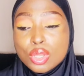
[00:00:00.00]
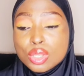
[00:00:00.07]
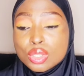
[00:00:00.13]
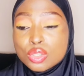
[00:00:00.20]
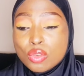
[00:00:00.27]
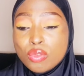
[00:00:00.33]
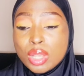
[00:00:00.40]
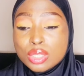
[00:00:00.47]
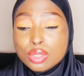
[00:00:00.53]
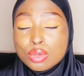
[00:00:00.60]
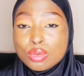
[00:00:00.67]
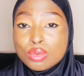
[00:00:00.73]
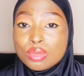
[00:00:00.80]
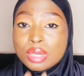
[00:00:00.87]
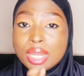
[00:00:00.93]
So far so
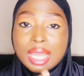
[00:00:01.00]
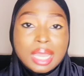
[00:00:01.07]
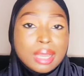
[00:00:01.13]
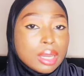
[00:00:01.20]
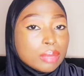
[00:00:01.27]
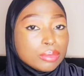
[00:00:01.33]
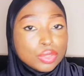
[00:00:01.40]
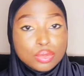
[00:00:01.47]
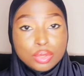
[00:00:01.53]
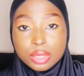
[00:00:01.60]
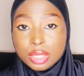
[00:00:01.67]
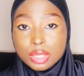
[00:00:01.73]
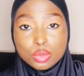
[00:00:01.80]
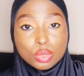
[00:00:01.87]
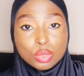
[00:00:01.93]
good. I'm good on
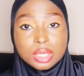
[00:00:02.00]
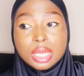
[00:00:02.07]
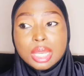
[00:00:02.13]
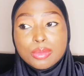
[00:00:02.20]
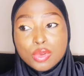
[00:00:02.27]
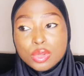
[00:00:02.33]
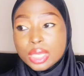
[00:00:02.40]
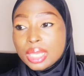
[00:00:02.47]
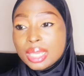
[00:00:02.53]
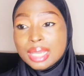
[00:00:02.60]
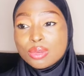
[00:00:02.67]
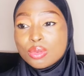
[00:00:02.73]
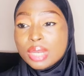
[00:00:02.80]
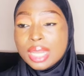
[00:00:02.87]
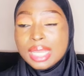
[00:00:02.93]
this one. I'm okay. I
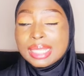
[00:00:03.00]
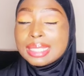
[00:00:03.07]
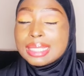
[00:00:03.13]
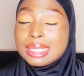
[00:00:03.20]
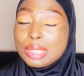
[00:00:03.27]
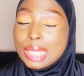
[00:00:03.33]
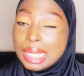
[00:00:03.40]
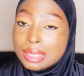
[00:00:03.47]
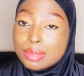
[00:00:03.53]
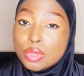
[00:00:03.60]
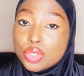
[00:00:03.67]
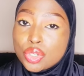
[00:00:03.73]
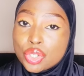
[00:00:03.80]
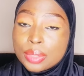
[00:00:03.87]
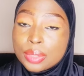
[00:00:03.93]
don't like it that
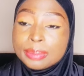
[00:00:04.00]
much,